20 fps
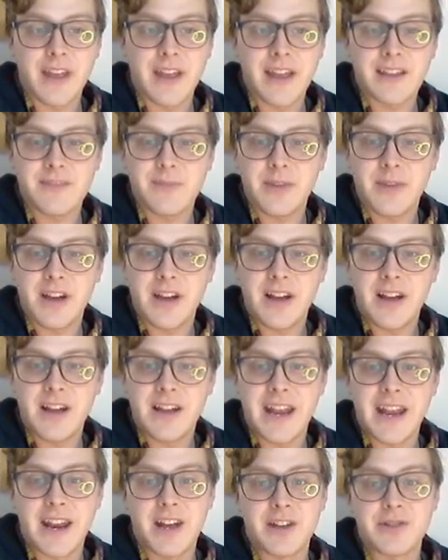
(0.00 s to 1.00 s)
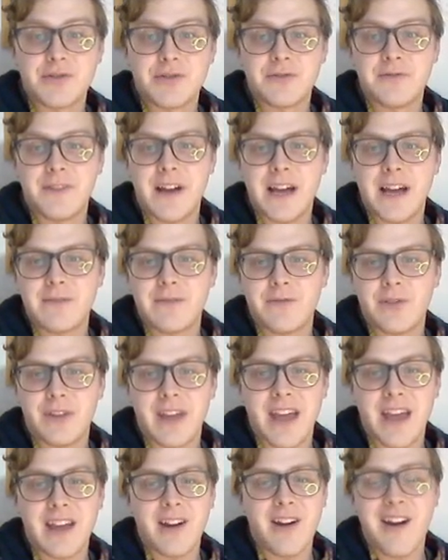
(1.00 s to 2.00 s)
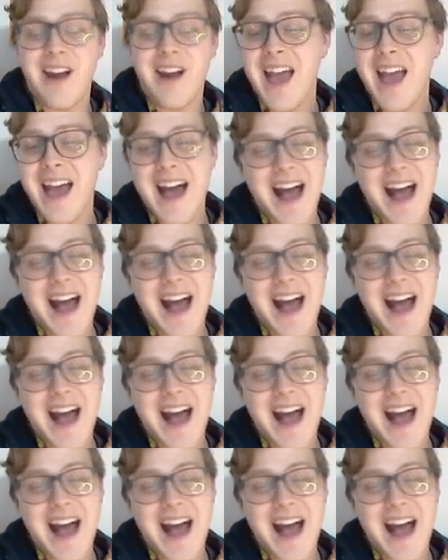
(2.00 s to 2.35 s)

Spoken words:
Espeon and $105 for the Gengar.